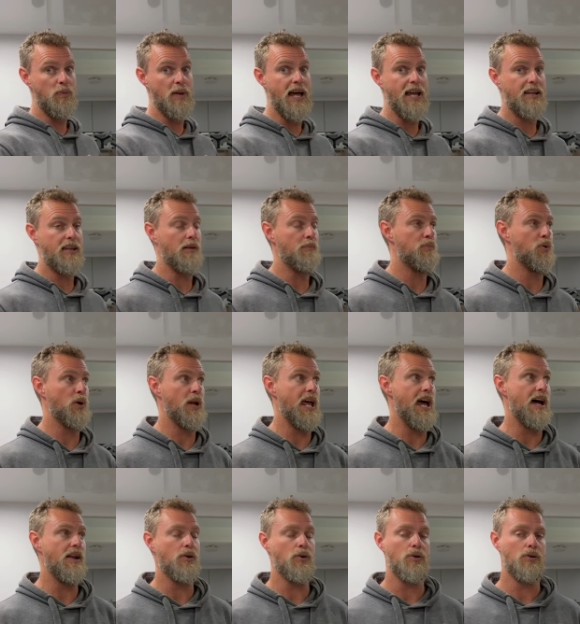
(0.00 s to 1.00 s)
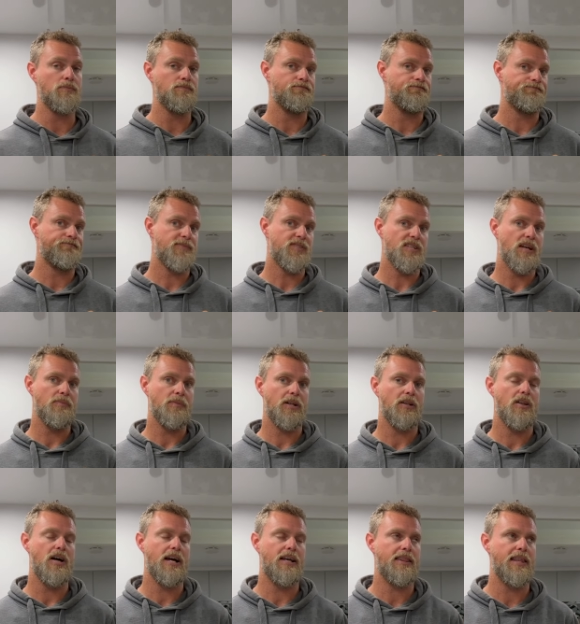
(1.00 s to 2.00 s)
blanket put out or something
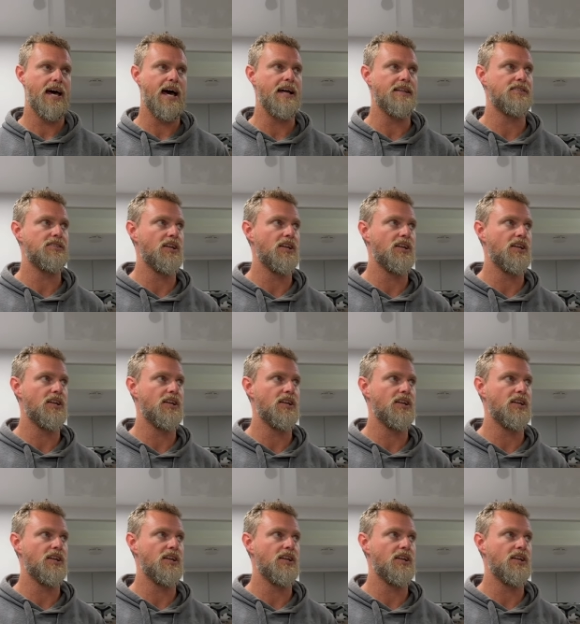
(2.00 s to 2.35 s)
like that.